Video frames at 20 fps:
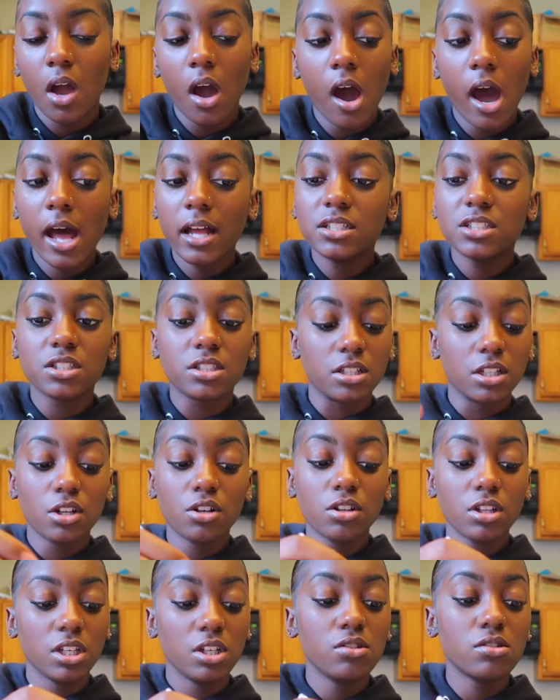I just
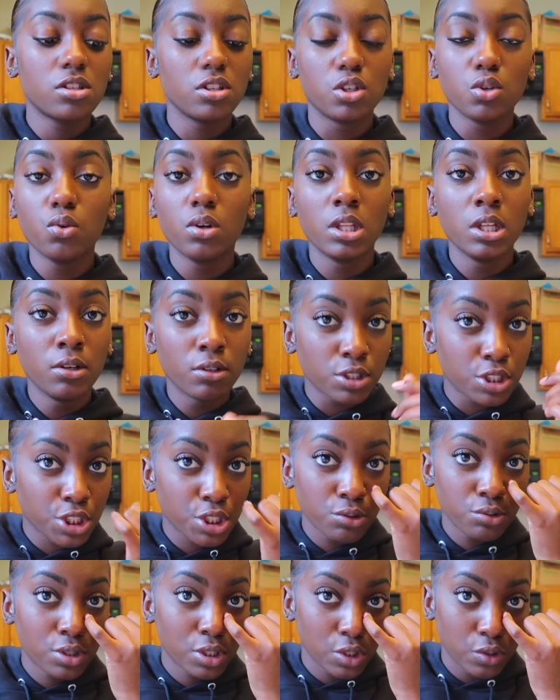literally used to do a little
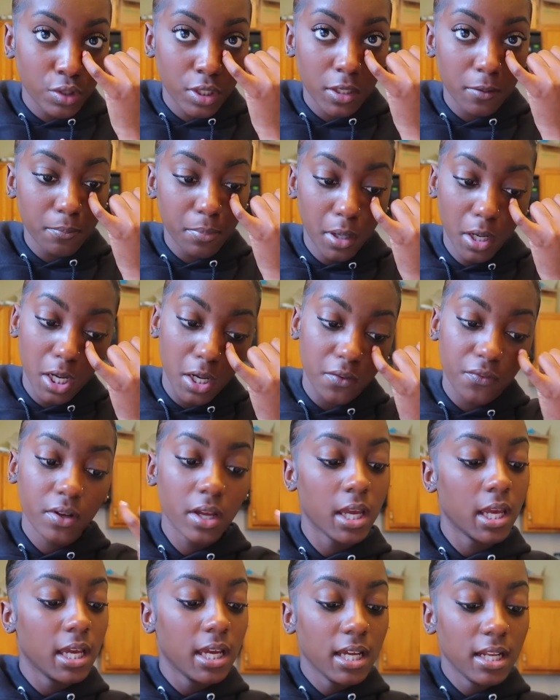shoestring puff.
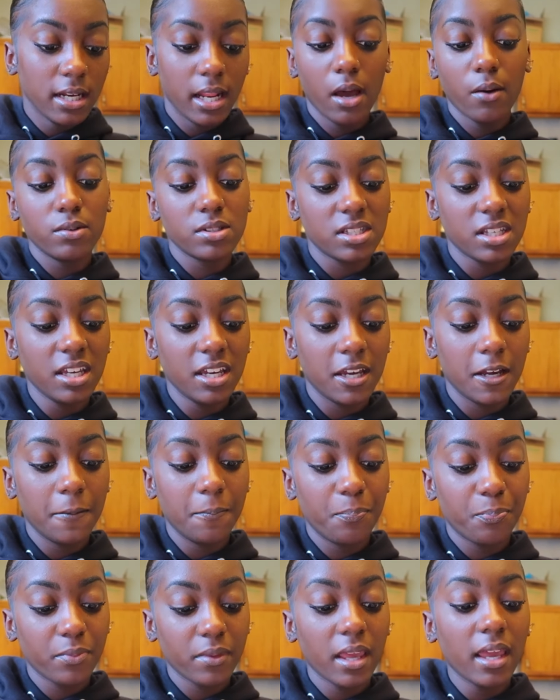That was it.
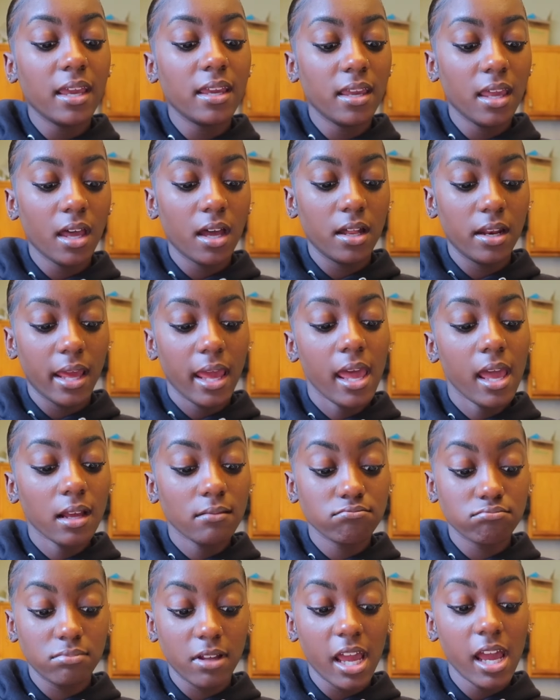And yeah,
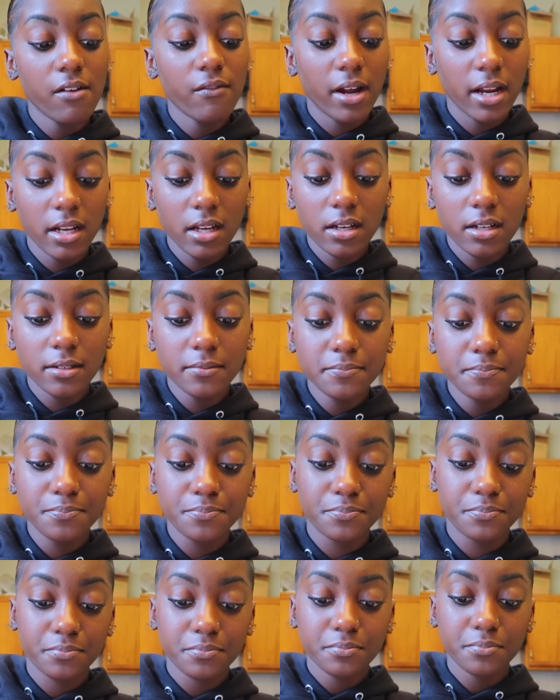that that right there,
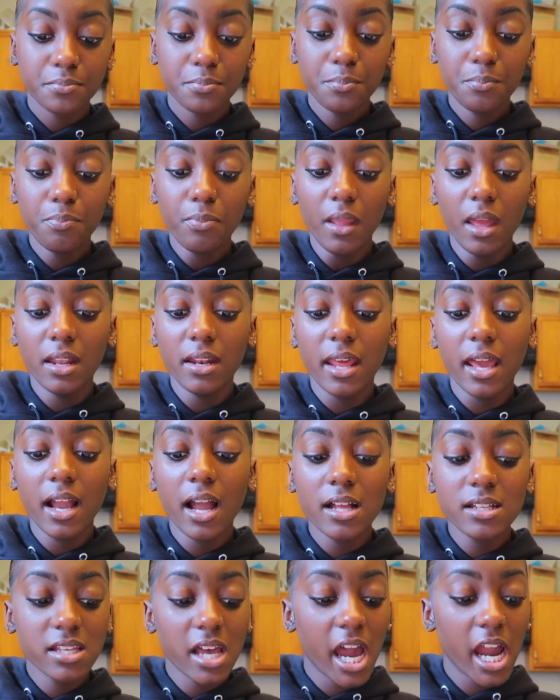that
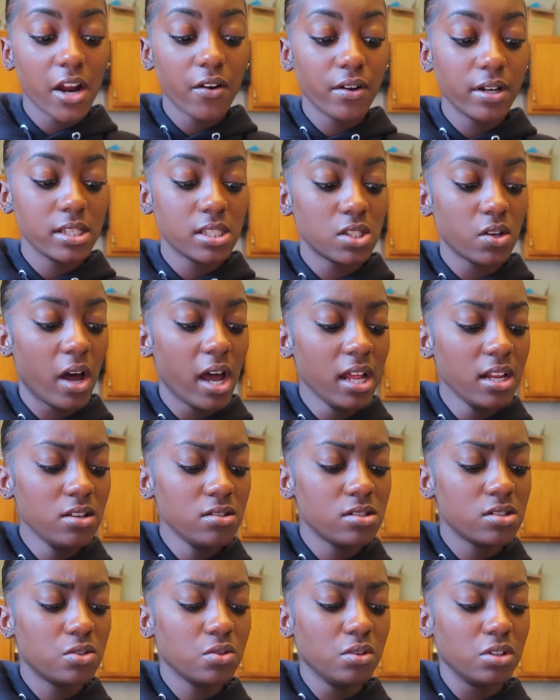got tiring. So I
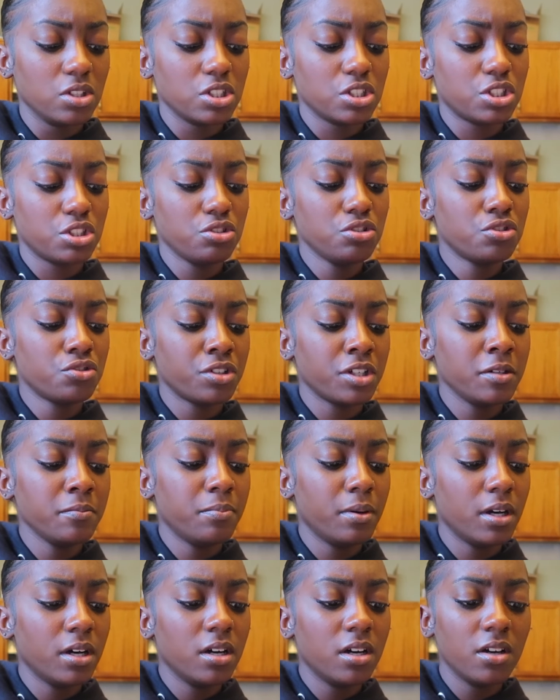used to do a shoestring
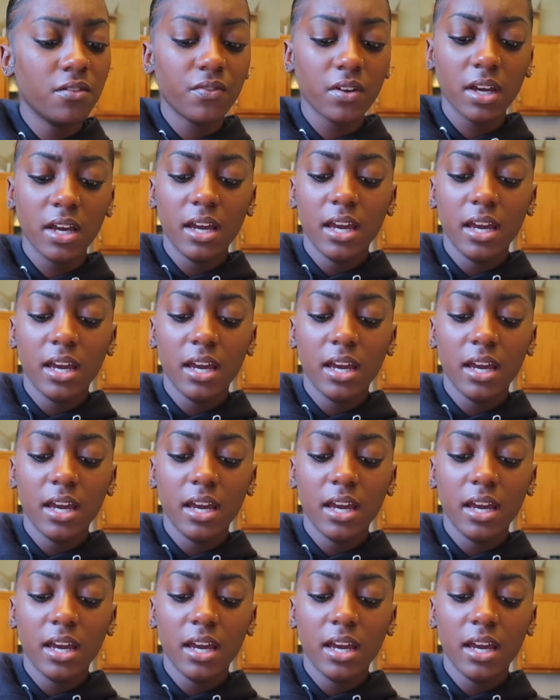puff.